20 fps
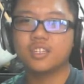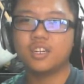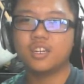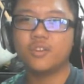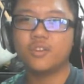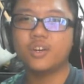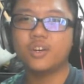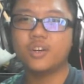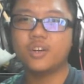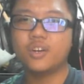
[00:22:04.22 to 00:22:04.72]

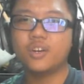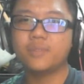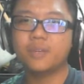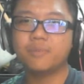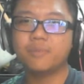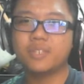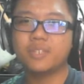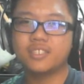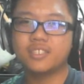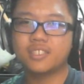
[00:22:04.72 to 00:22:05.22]
Well,
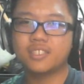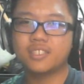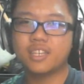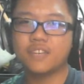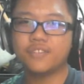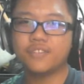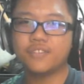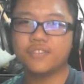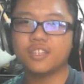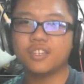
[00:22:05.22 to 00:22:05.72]
maybe it's
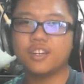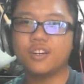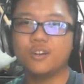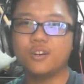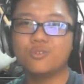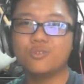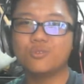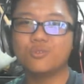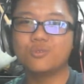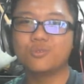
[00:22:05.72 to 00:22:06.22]
heavy.
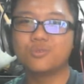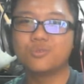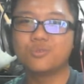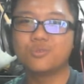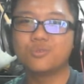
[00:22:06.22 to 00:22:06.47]
Oh!